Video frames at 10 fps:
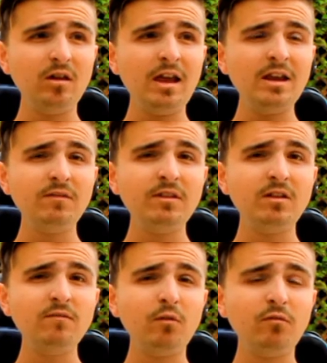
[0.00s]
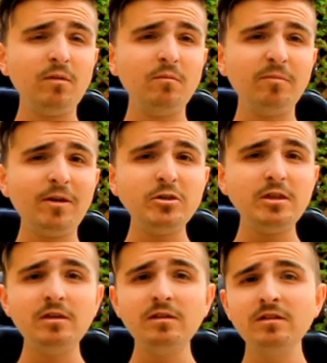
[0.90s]
Anything that involves him
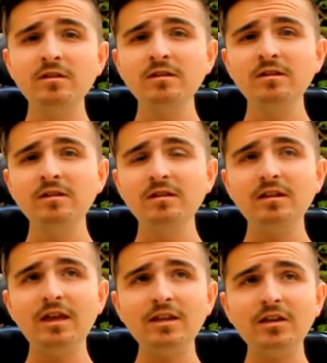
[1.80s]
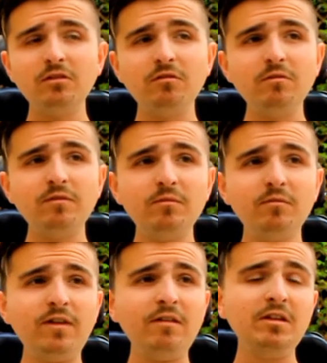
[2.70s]
especially. Like, I don't agree with it. Well,
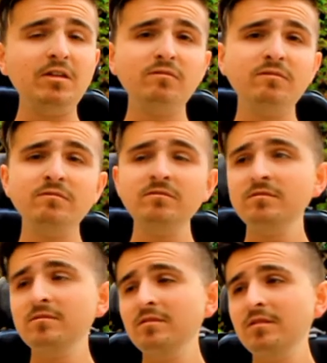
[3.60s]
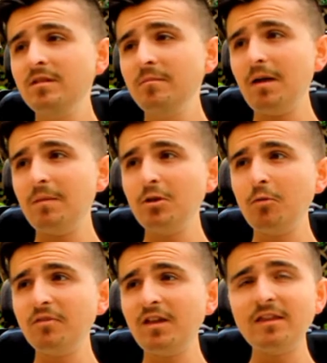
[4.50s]
fair enough. But I'm the
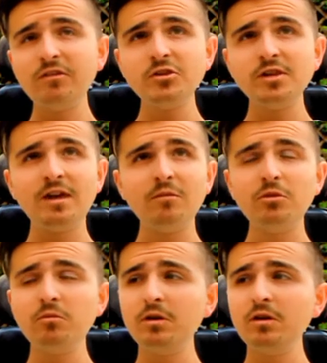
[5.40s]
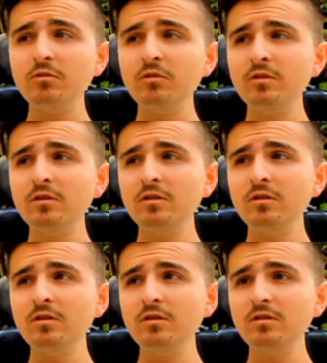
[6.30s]
opposite. I like to share with the world.
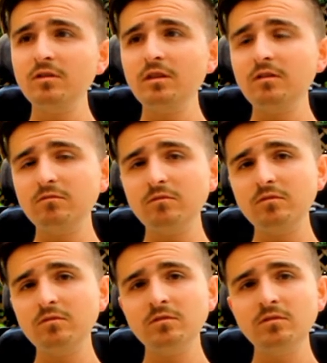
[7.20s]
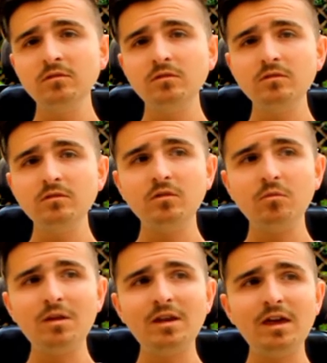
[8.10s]
You know, you got
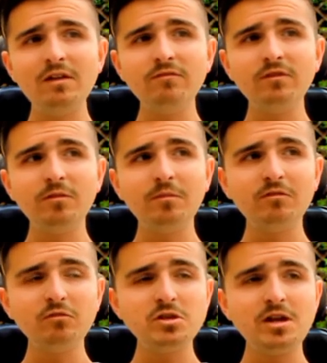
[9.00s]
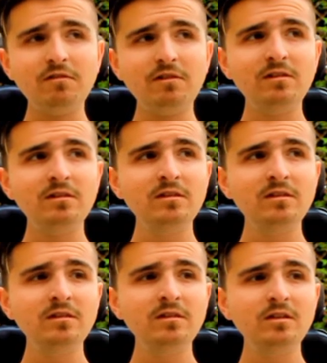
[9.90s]
one life, you know, might as well share it.
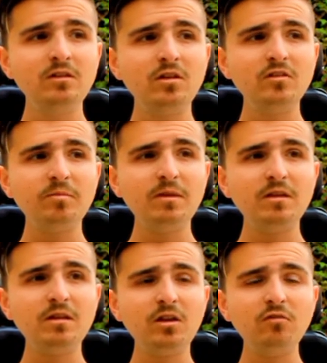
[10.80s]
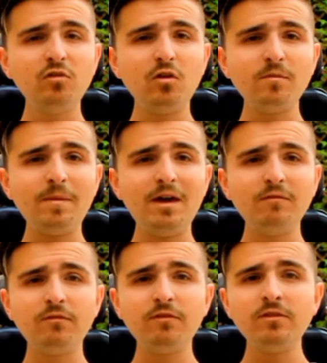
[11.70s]
Can't just be closed off about
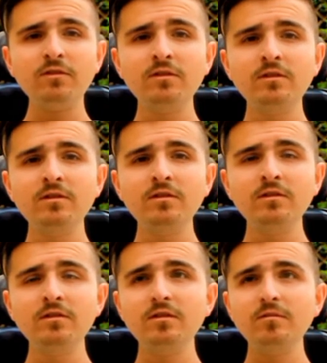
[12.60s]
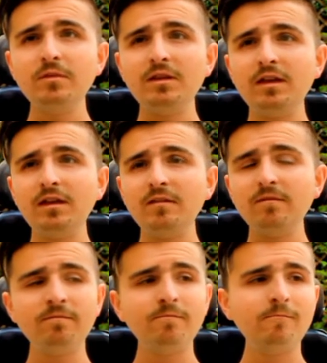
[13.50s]
everything. If you like,
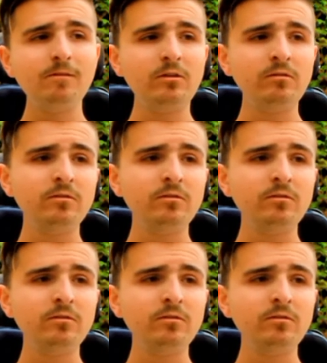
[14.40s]
you know,